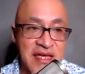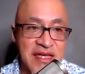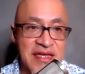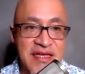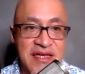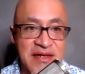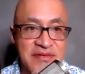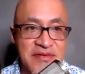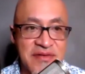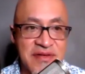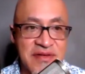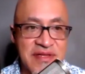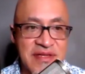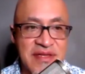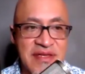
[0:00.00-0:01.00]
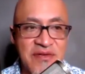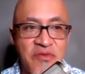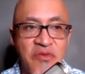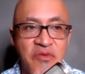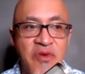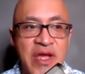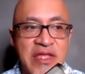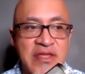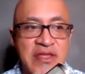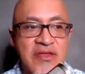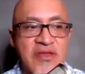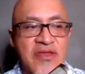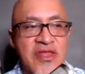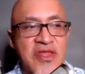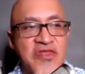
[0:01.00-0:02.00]
you know, when
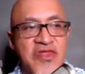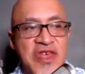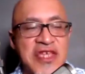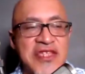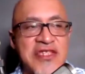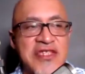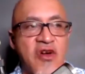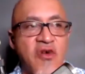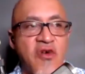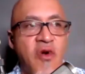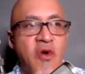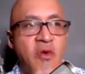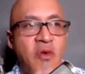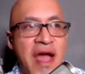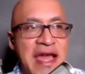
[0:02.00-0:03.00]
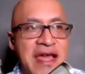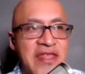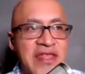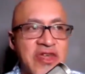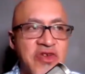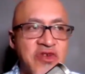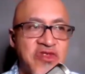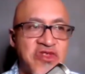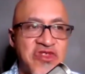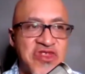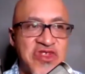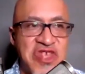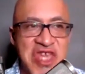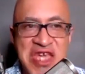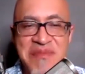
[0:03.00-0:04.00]
the things that go away that you
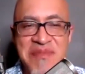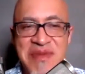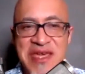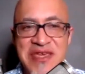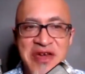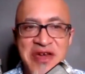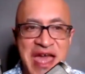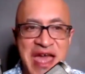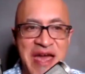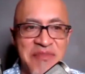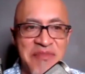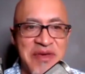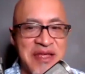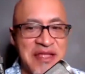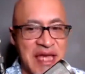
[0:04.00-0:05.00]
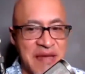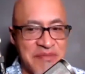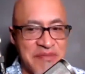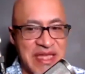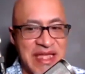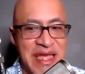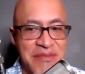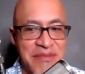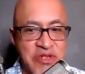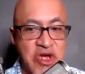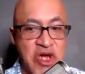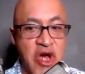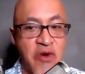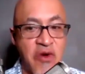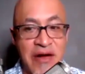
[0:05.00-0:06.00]
think make you happy, like being able to
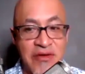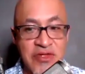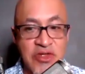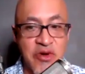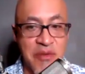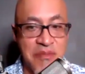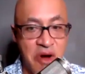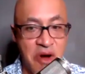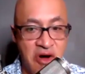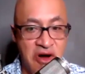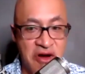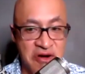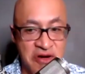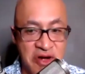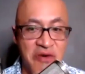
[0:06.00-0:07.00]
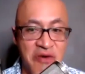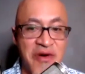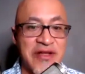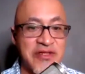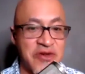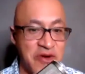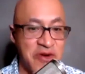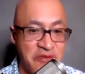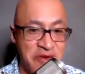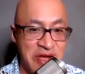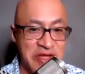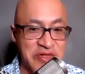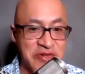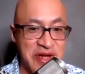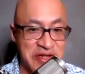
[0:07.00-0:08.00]
go out to a bar or go out to a
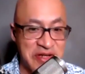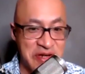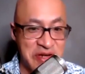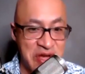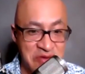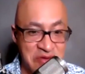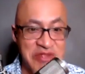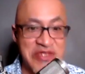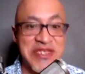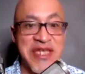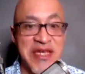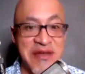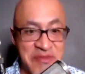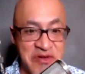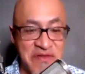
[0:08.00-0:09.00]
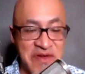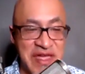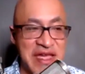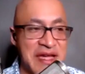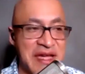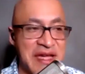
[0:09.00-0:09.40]
restaurant or go to see a movie,